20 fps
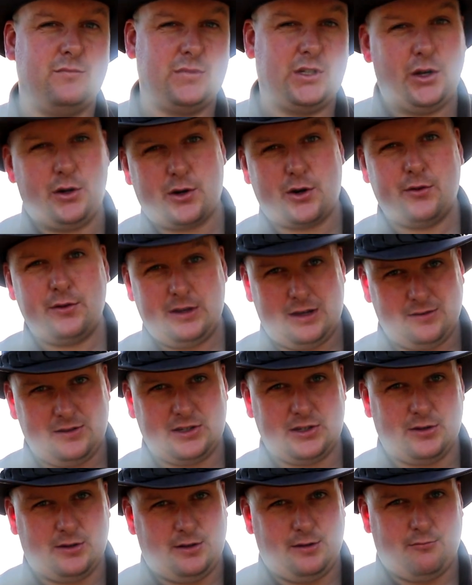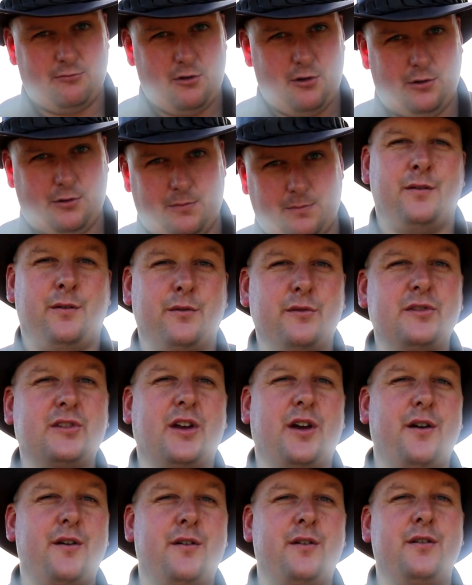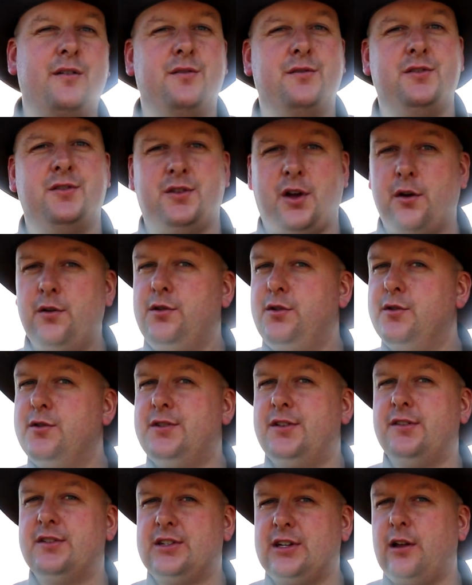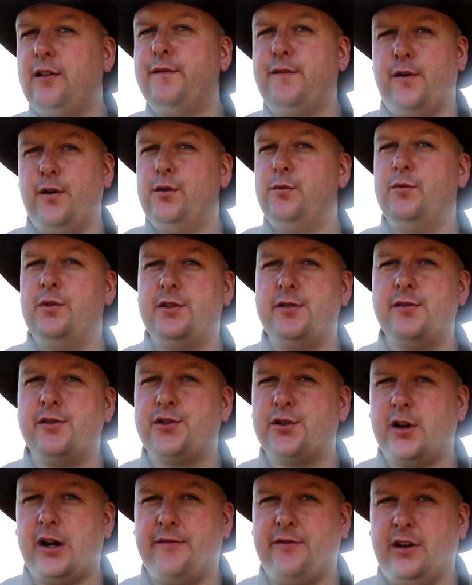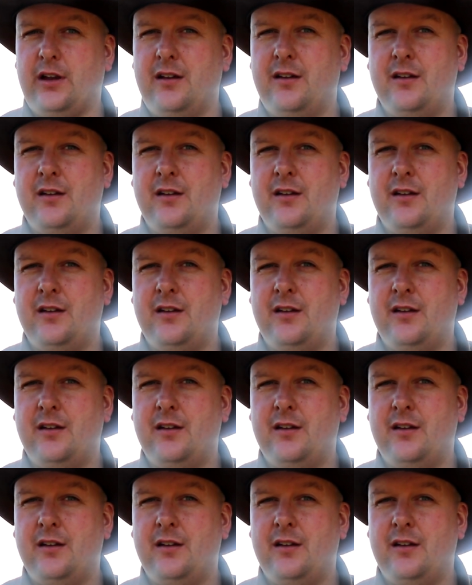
Don't go on the other side of the road. Also, don't use your cell phone when you're driving.